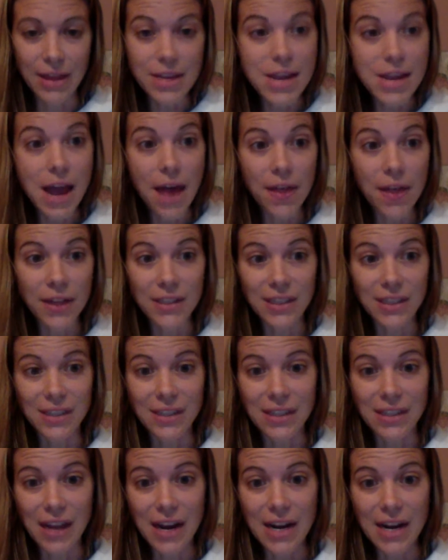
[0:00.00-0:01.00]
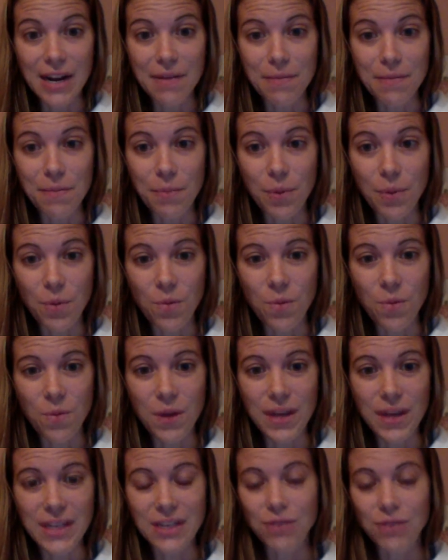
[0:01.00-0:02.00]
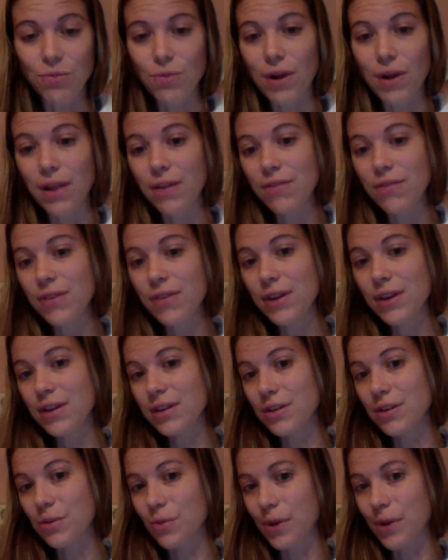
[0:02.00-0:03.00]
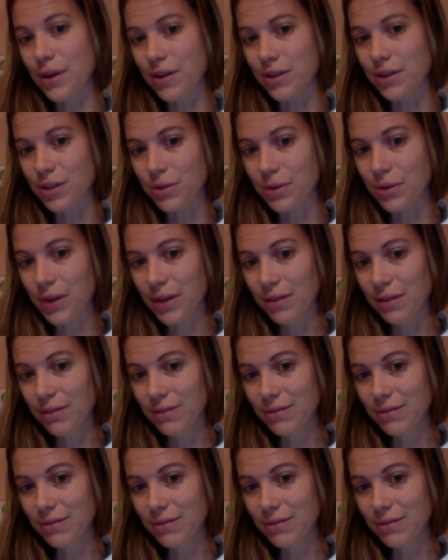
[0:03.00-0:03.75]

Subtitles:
Yeah, that's exciting, but is it relevant to what you're doing?